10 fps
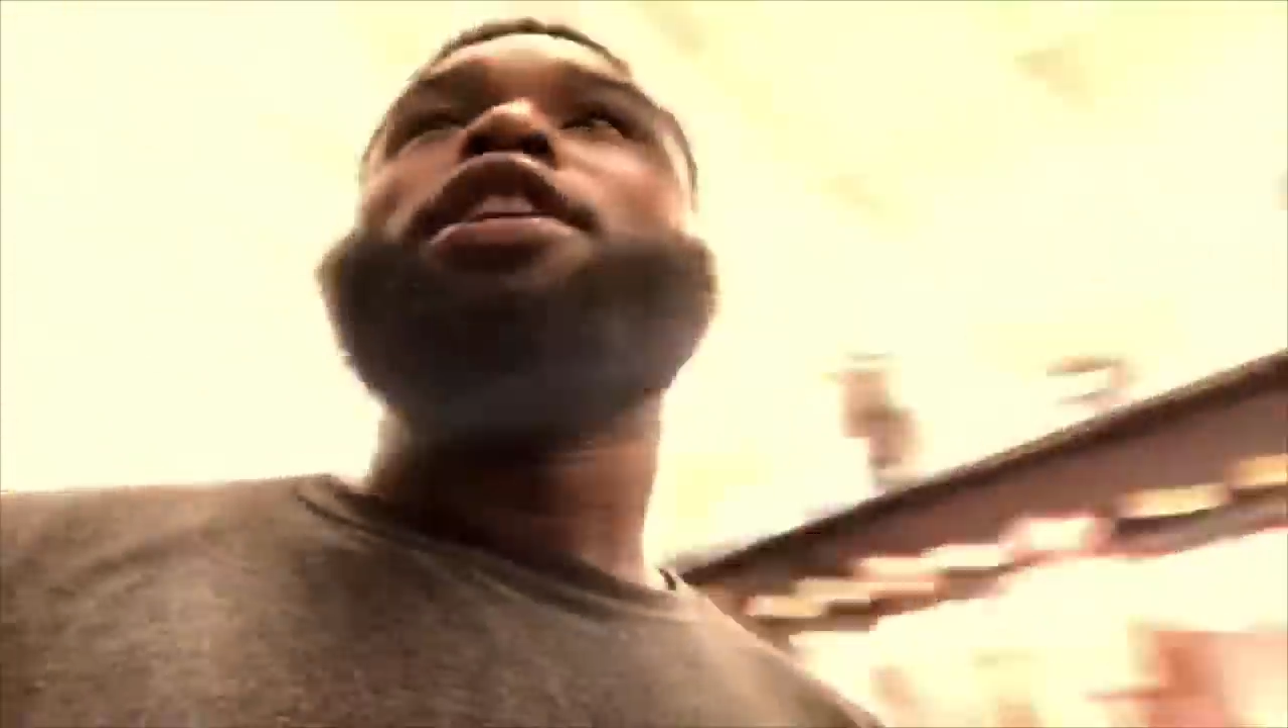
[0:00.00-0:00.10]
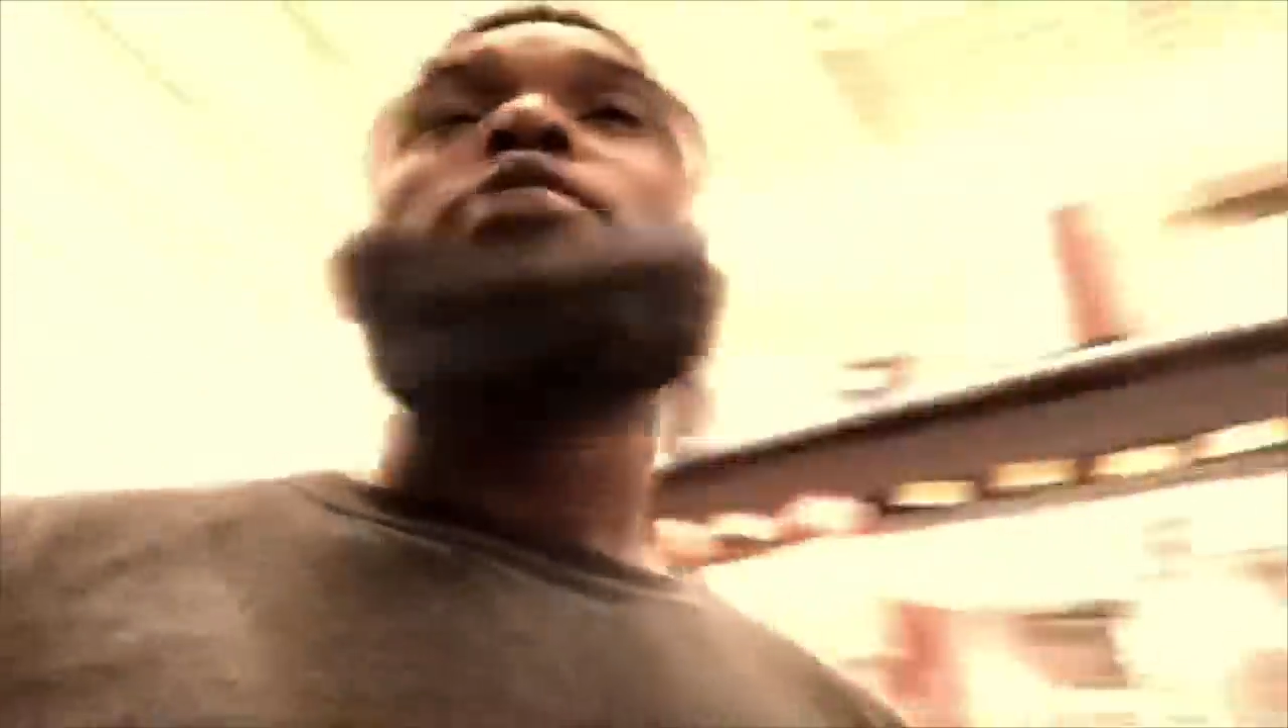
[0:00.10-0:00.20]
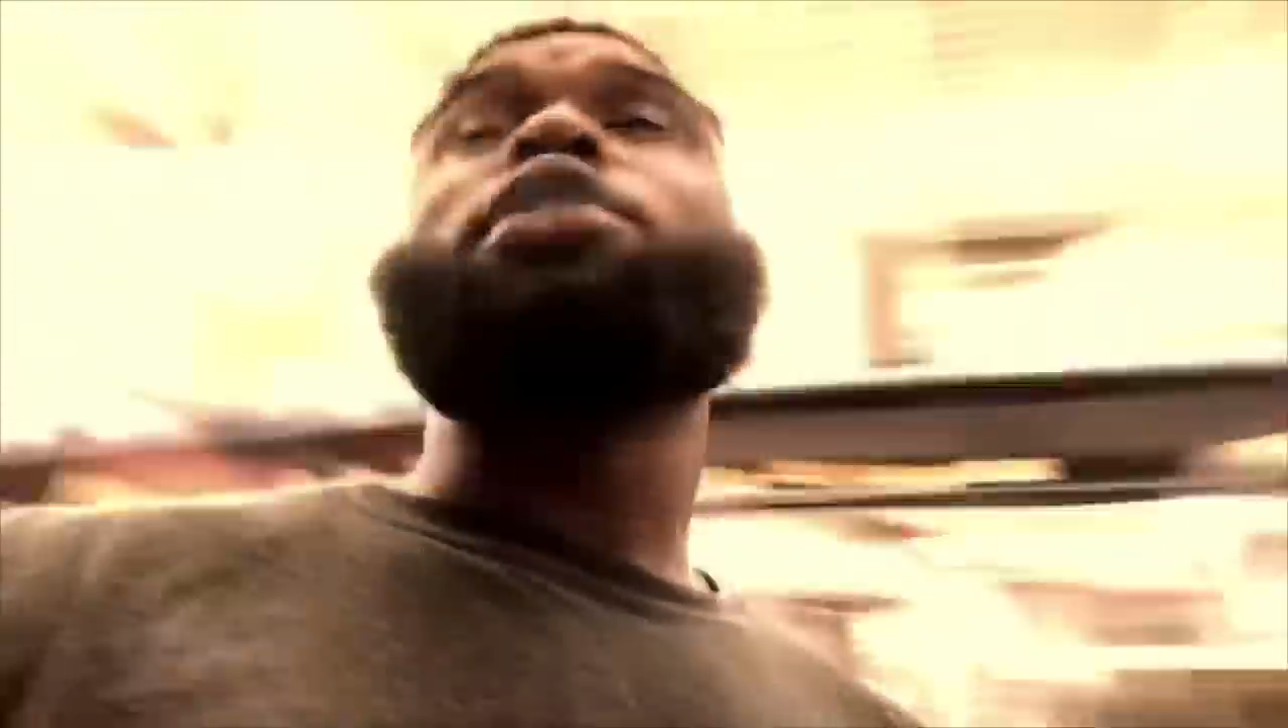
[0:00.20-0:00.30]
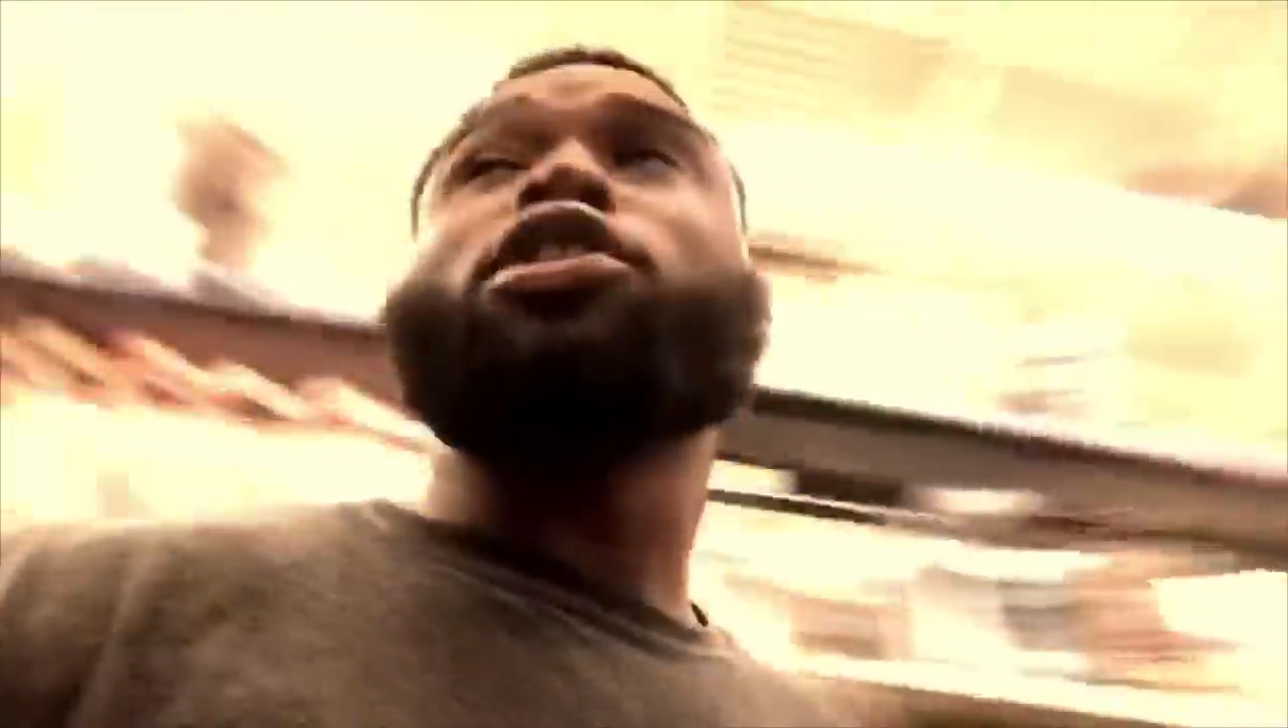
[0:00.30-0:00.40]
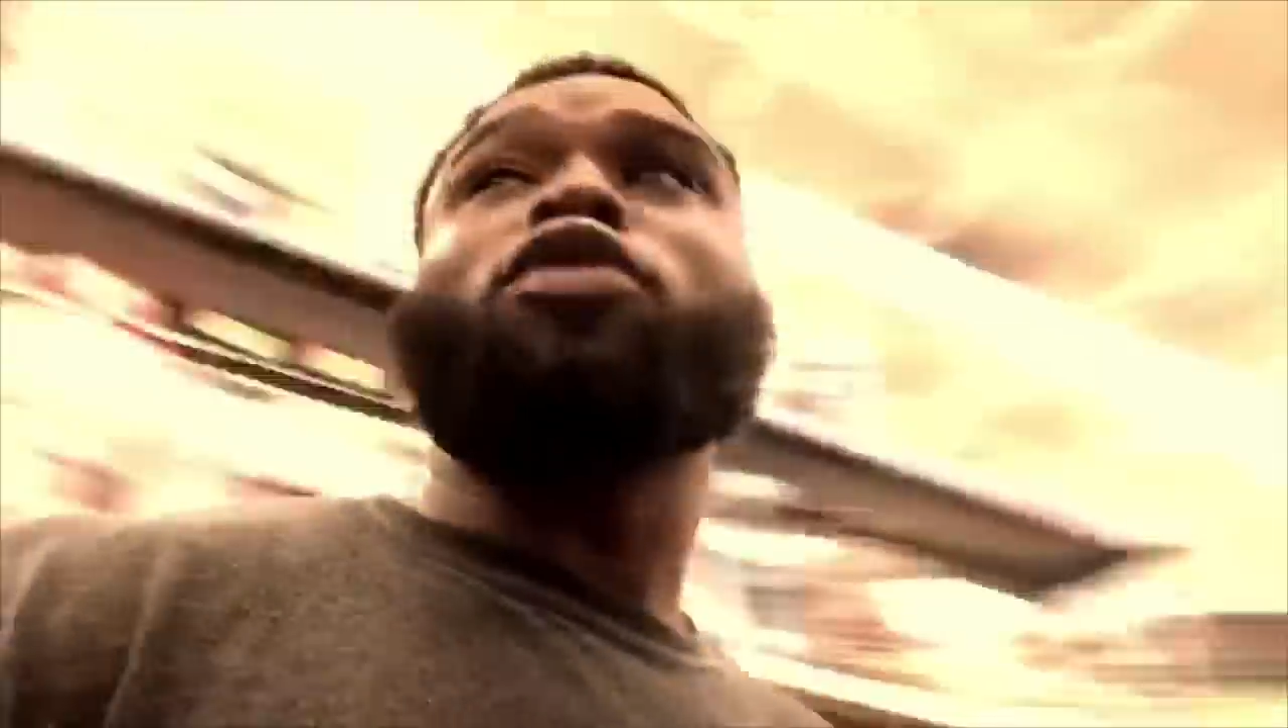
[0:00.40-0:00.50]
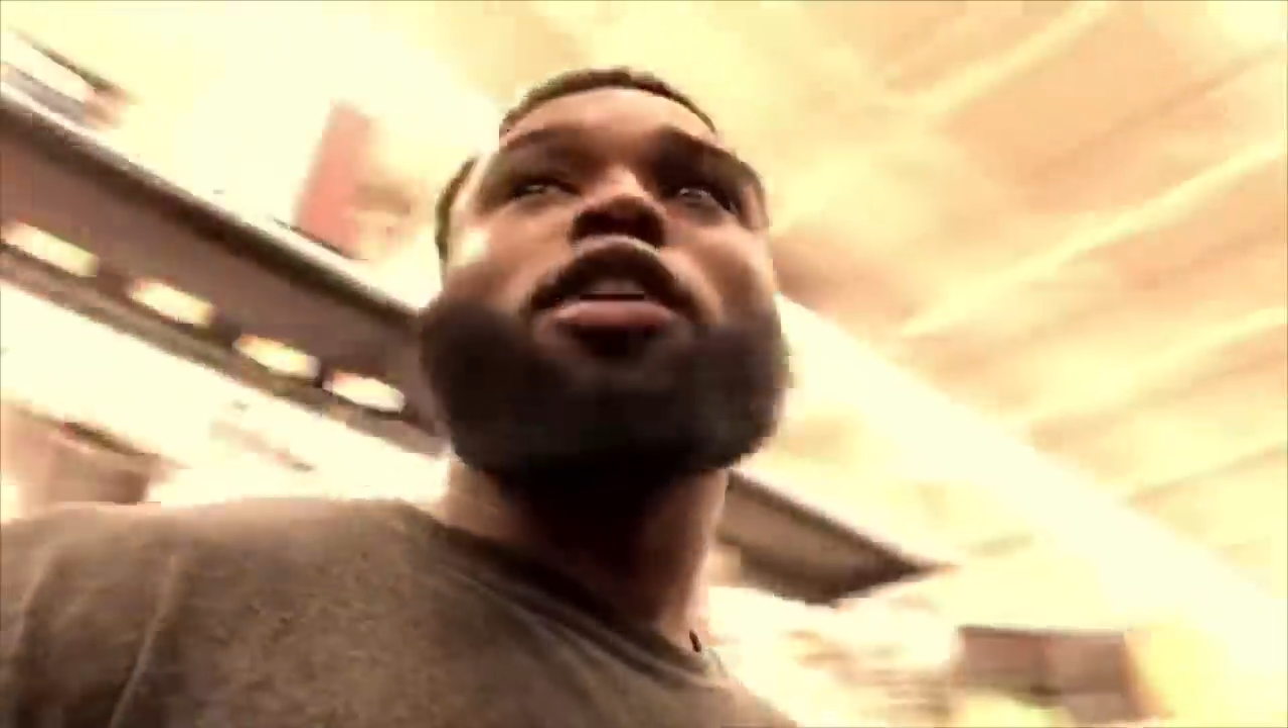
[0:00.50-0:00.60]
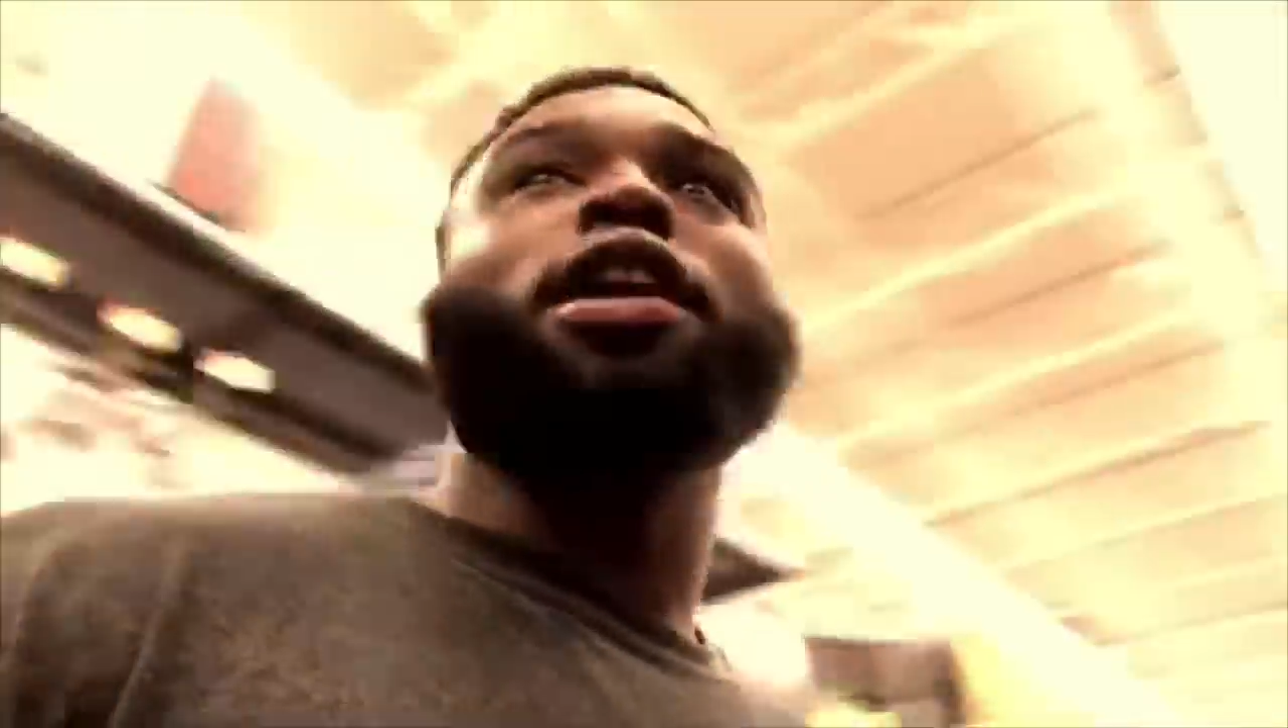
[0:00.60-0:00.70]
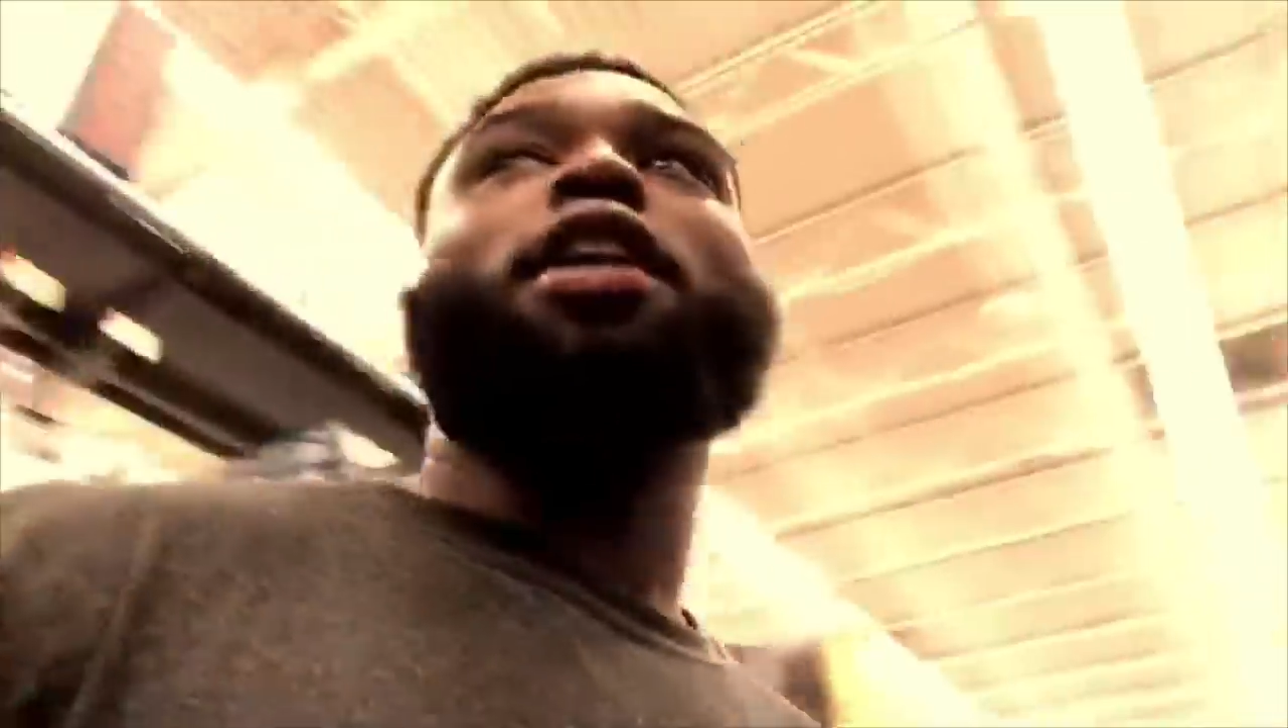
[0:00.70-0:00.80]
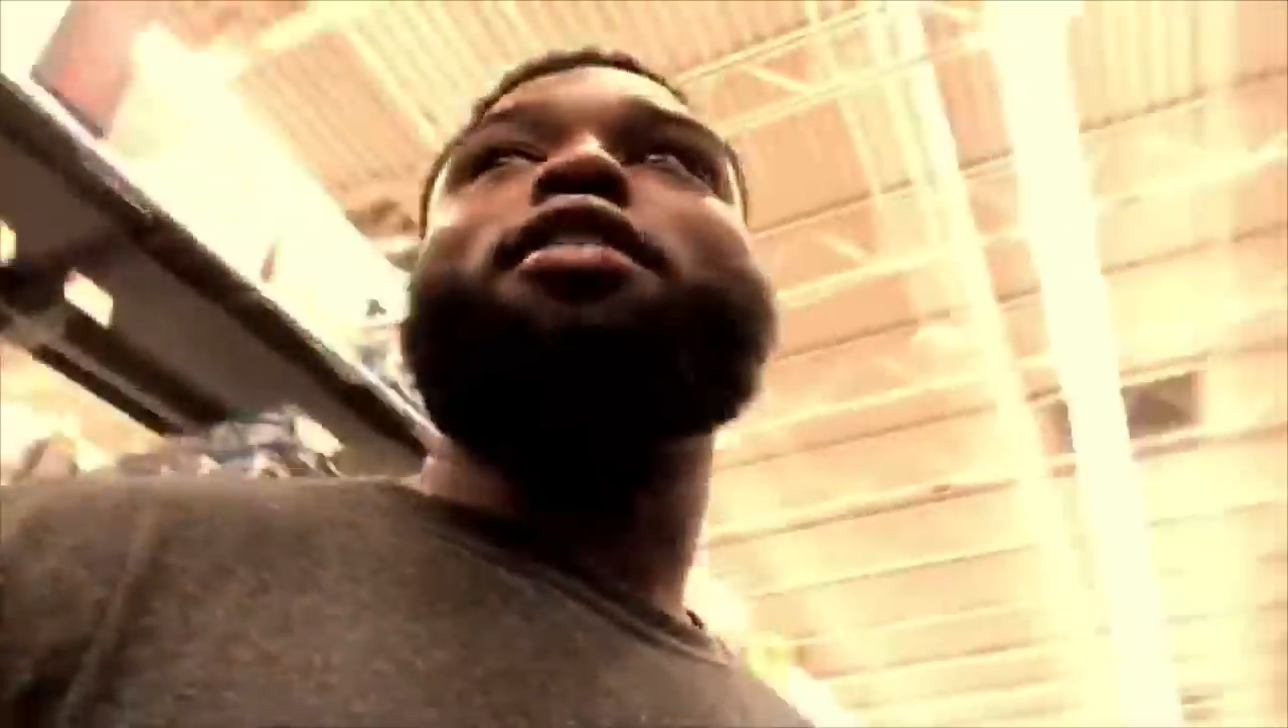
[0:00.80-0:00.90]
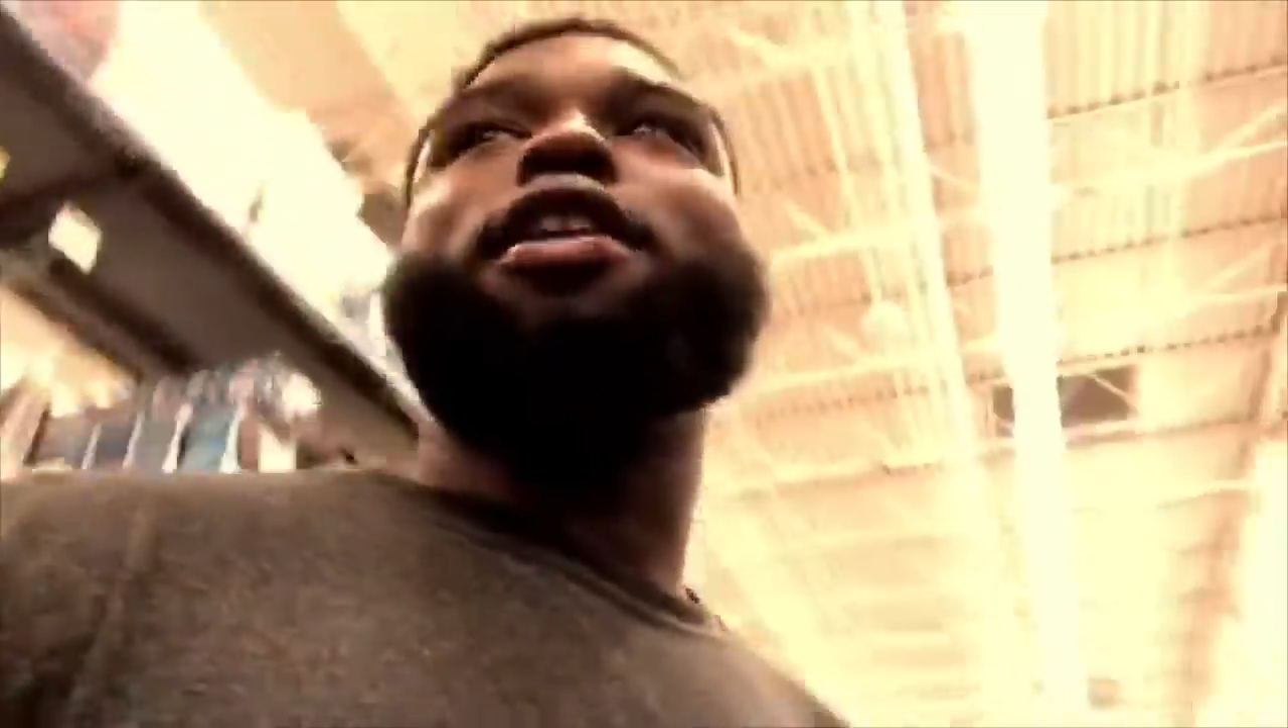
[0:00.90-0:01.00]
especially starting out,